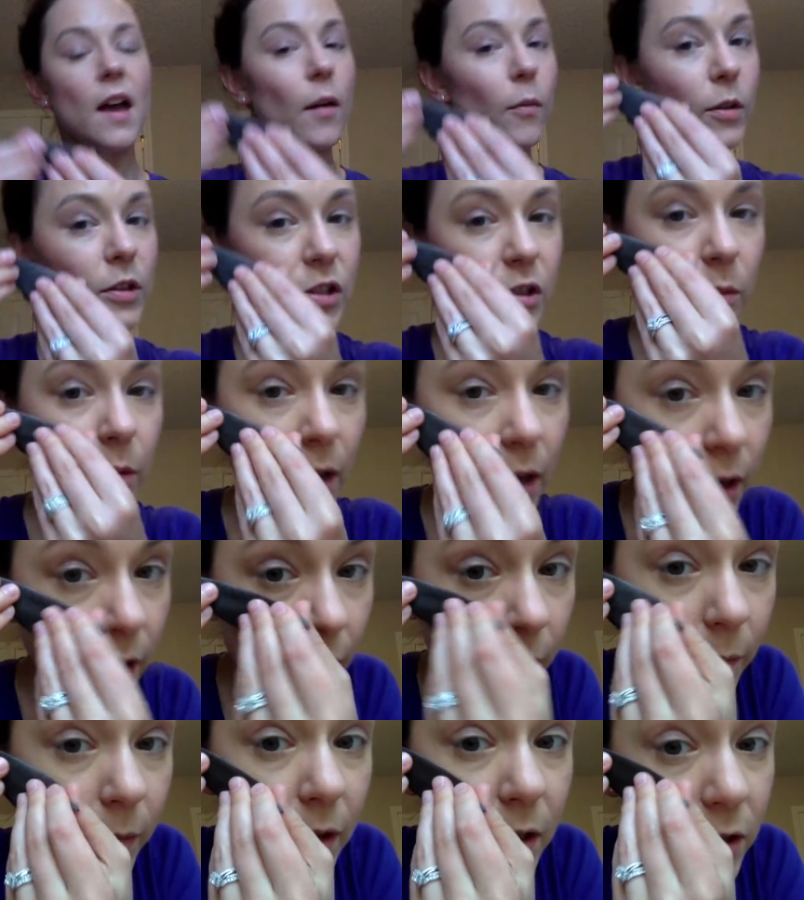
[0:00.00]
And what you want to
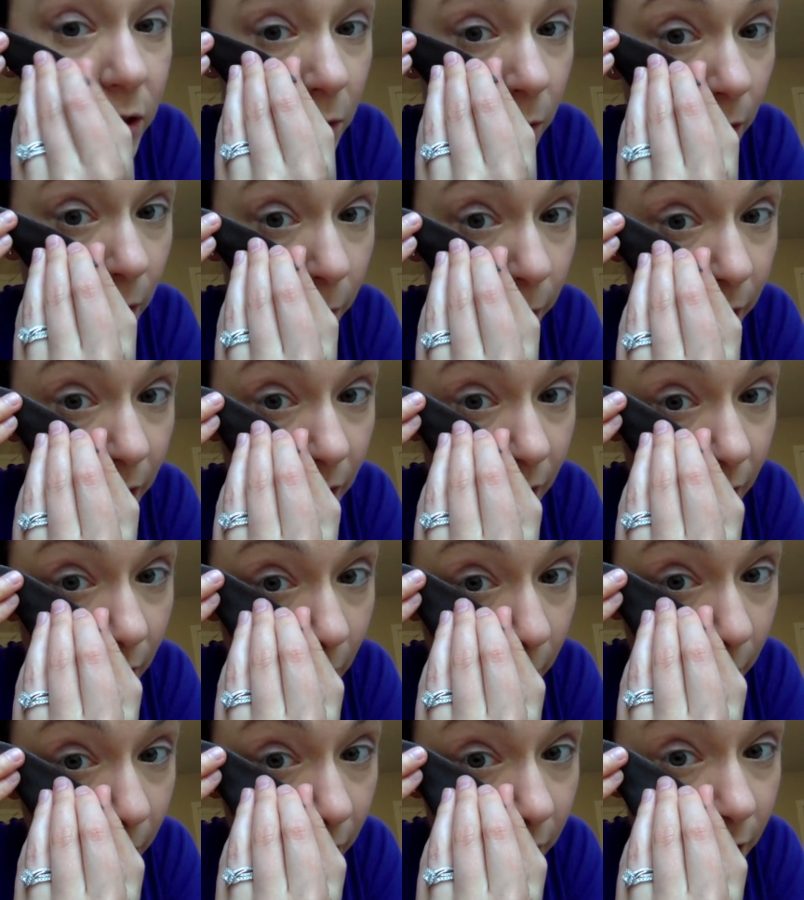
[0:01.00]
do is you want to put it
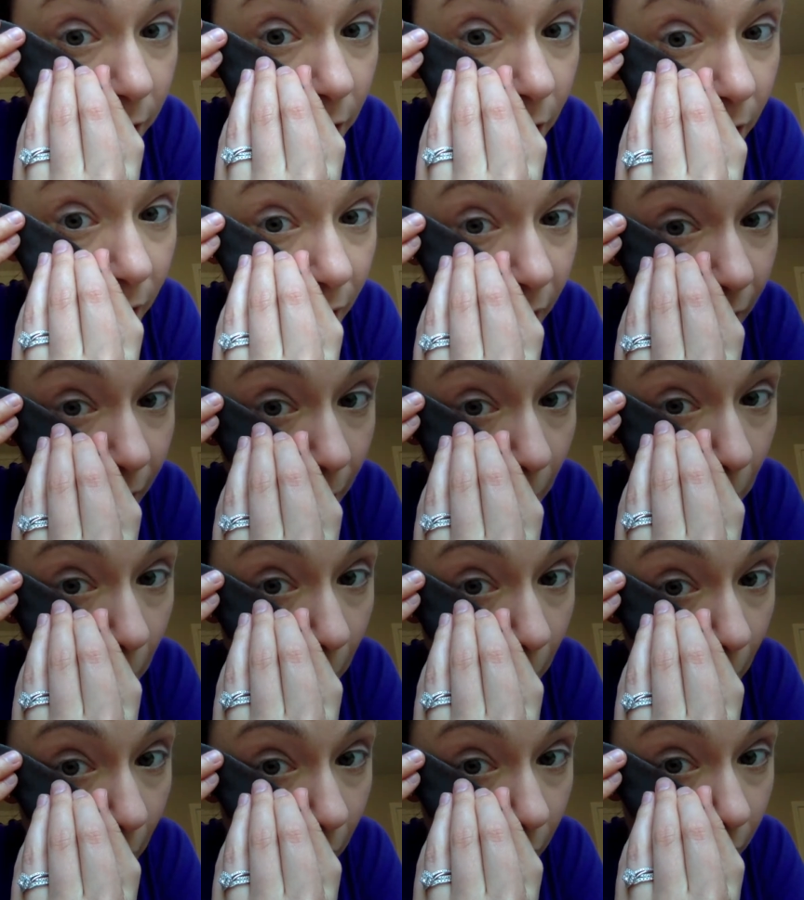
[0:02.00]
up under your eye,
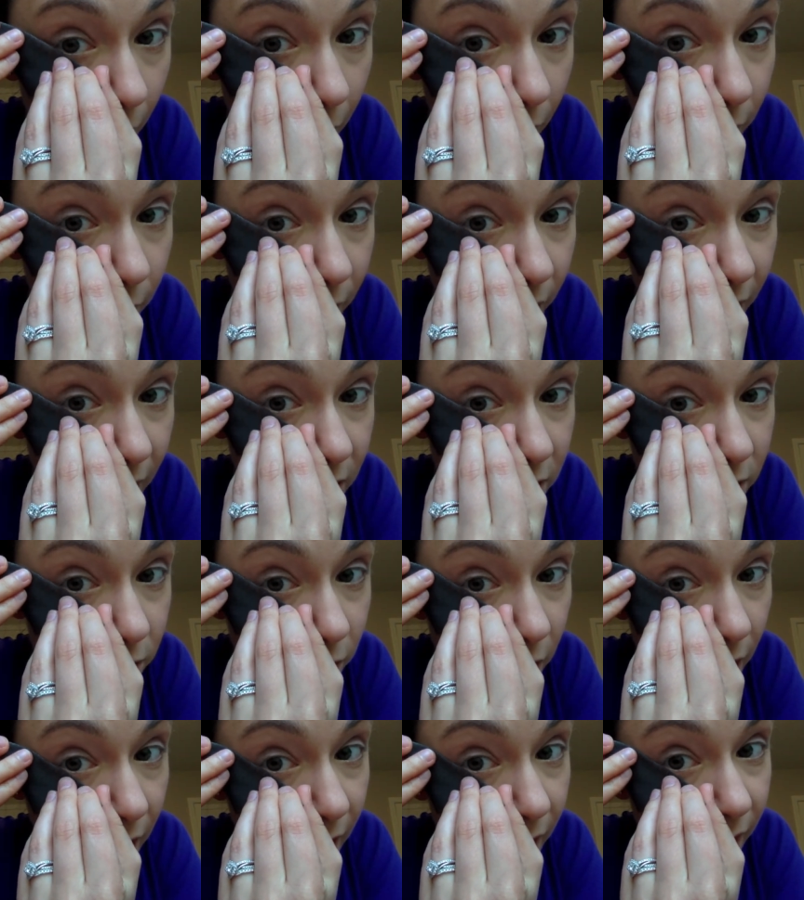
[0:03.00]
under the edge of
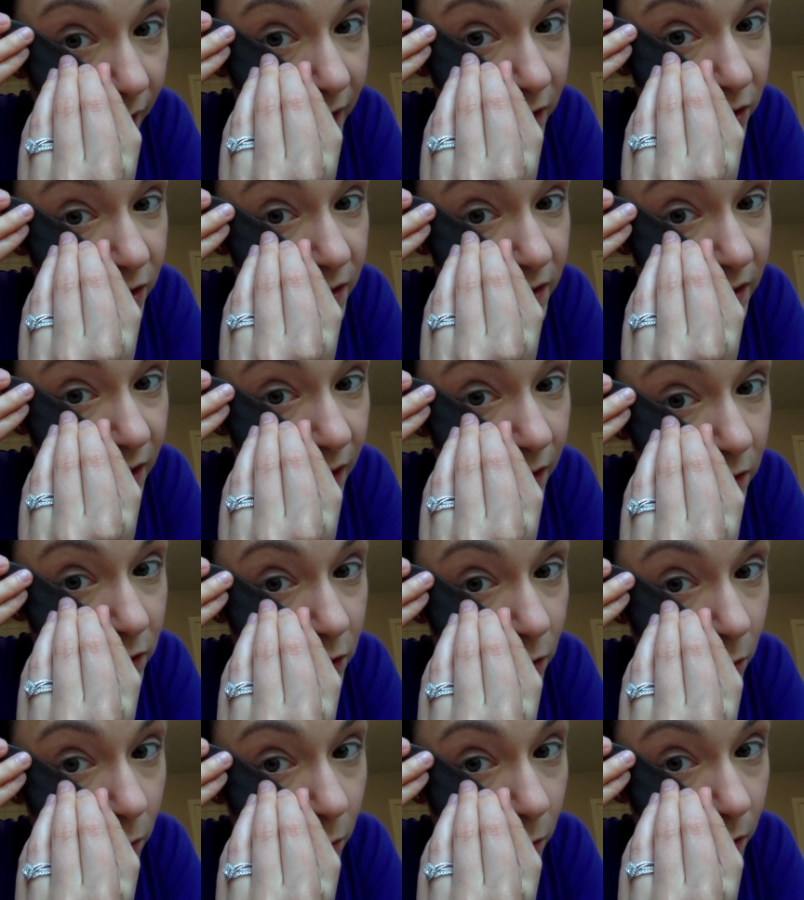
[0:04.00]
your eyelashes, and
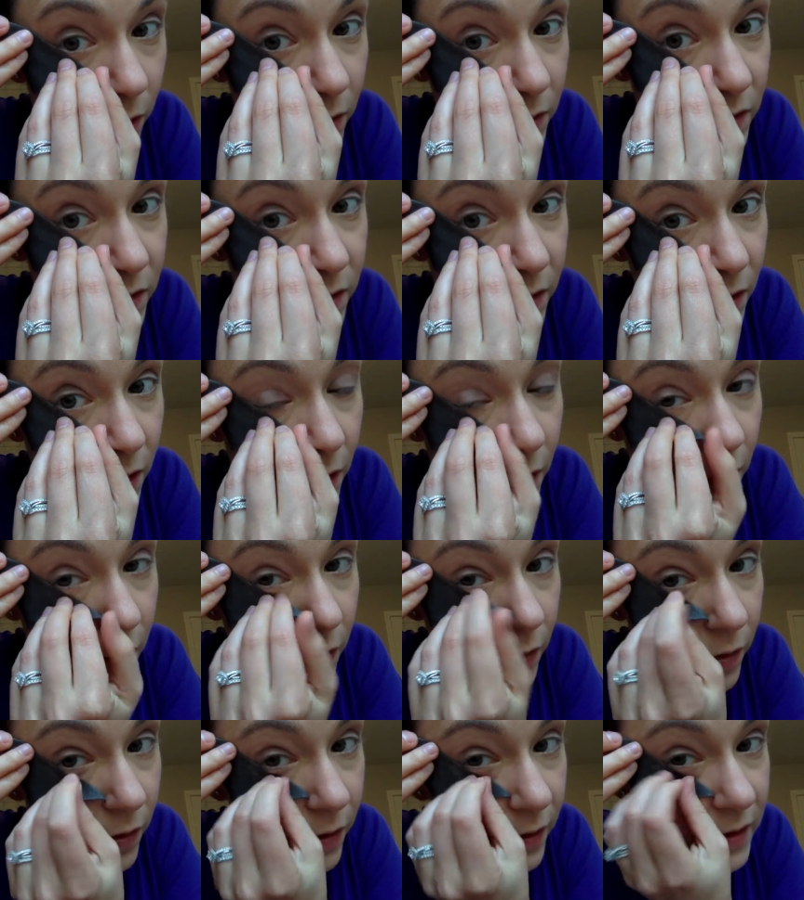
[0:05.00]
towards
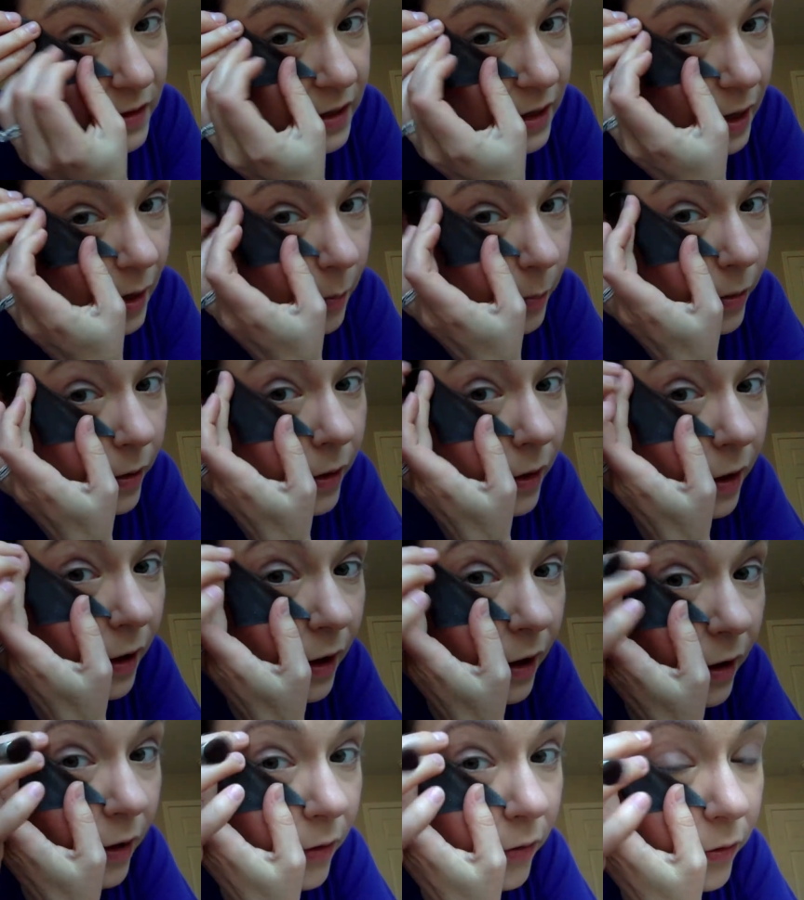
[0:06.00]
the tip
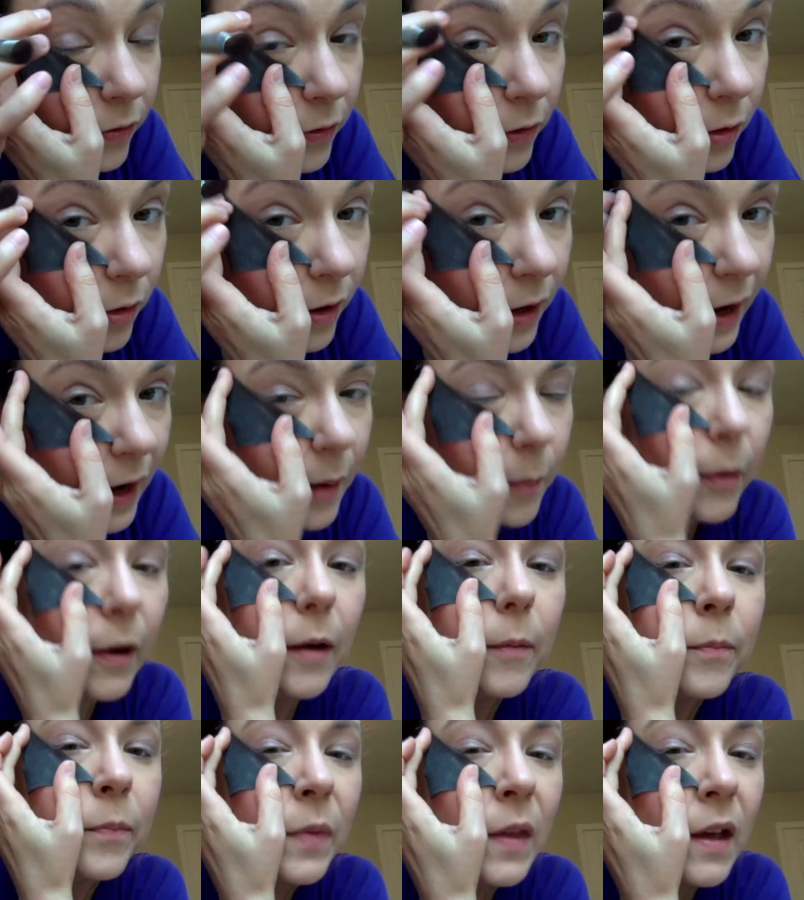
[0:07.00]
of your
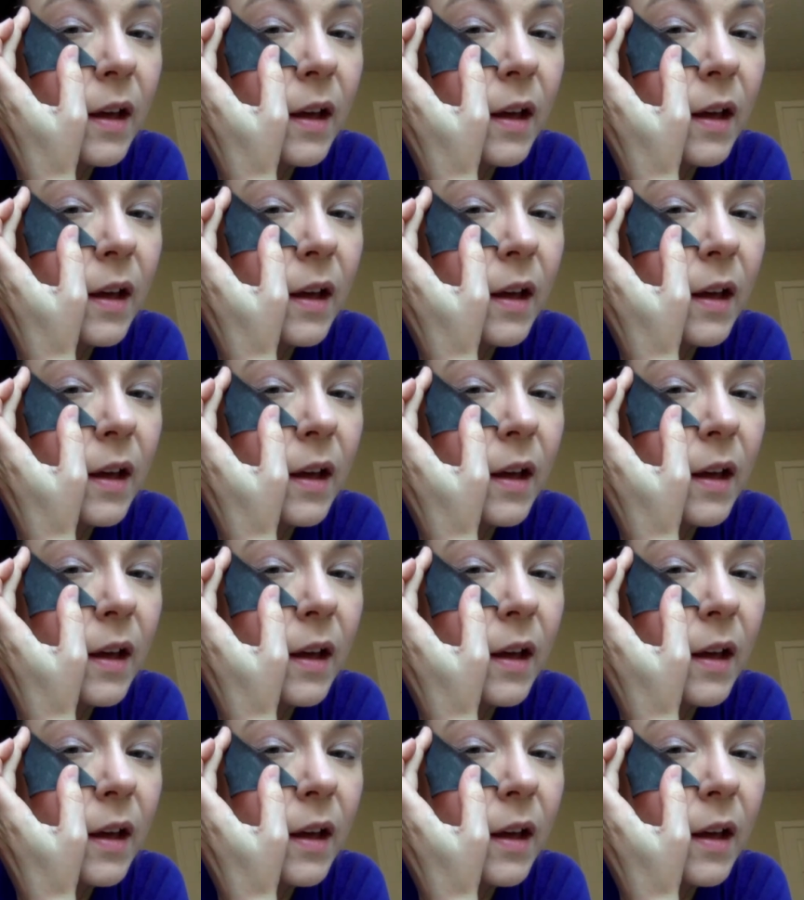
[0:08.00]
eyebrow.